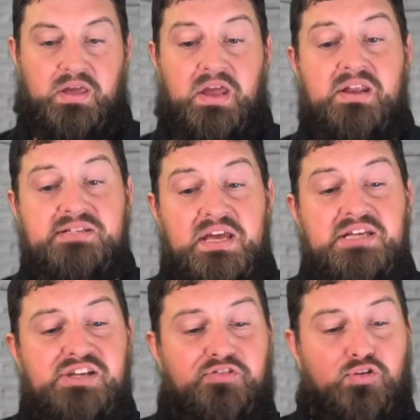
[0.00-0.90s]
It is
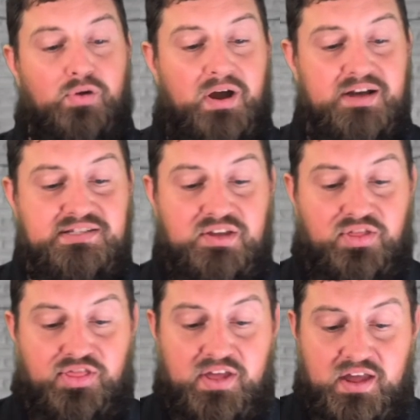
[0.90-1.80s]
easy for us to
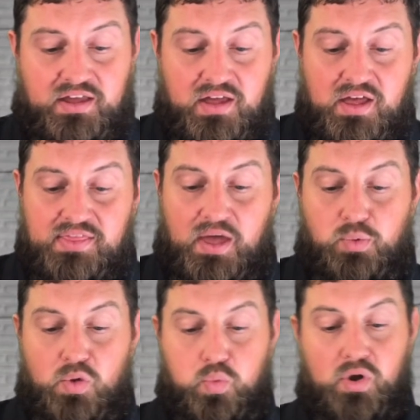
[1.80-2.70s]
think that
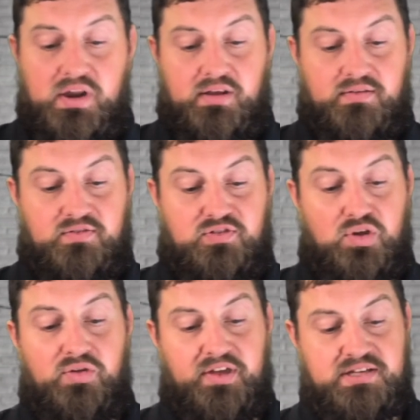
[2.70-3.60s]
we wouldn't
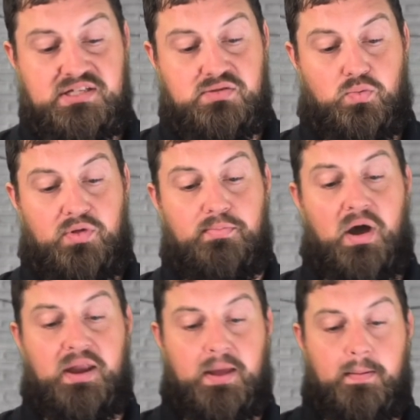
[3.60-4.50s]
do this with
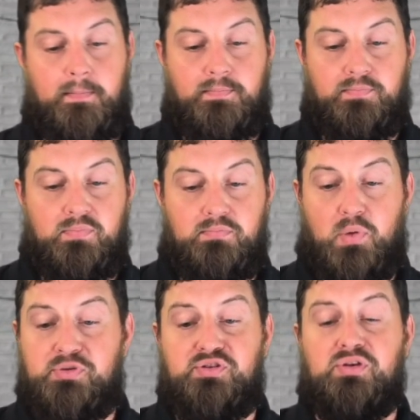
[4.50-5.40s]
money,
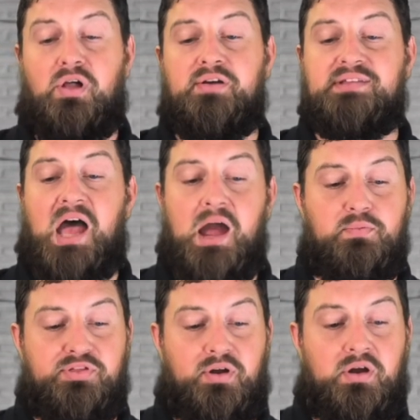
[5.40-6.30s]
but we do it all the time
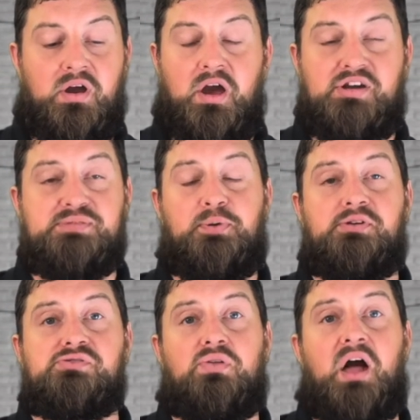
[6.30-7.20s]
with our, our
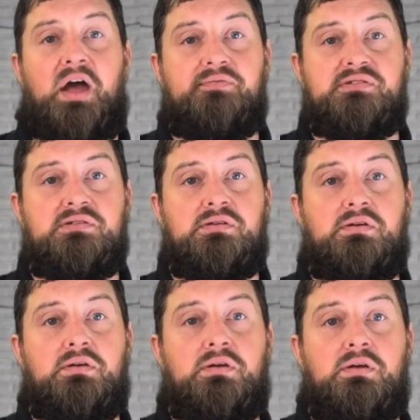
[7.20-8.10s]
spiritual lives.
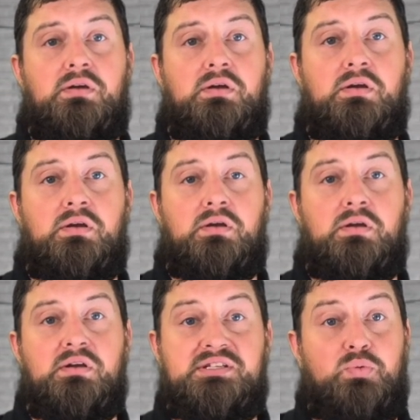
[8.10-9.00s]

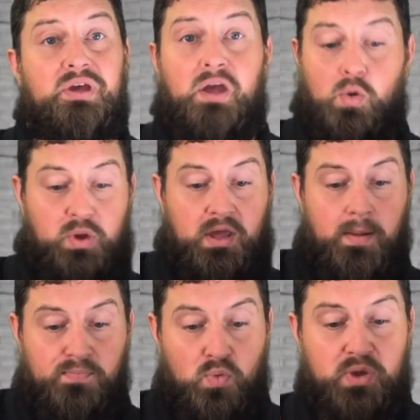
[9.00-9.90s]
See, we, we,
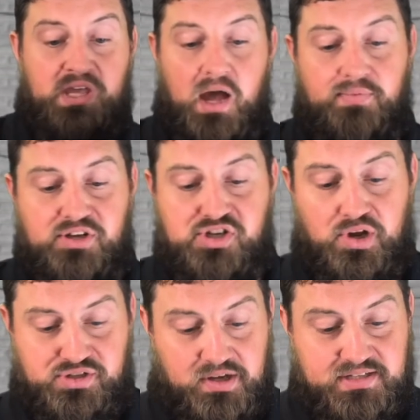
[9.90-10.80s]
we come to
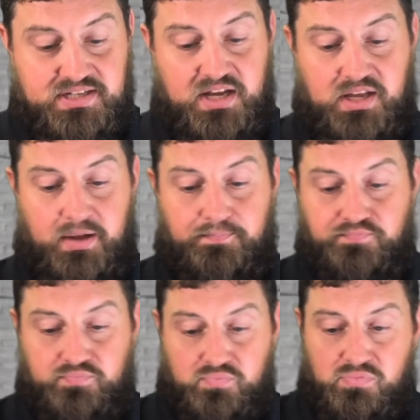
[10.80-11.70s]
church on Sunday
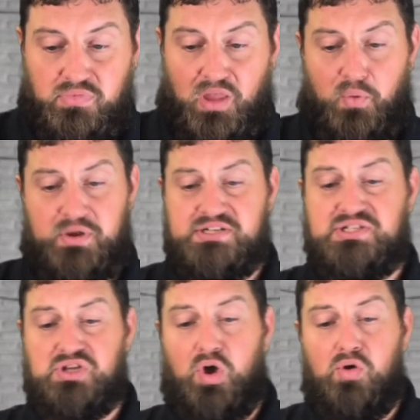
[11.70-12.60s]
and we
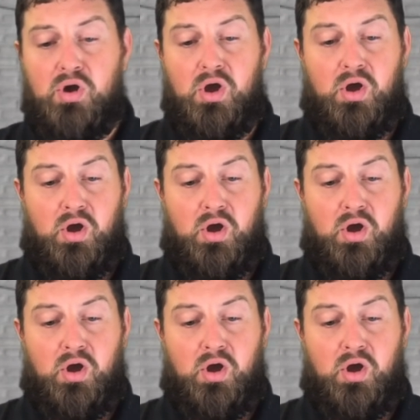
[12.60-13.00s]
so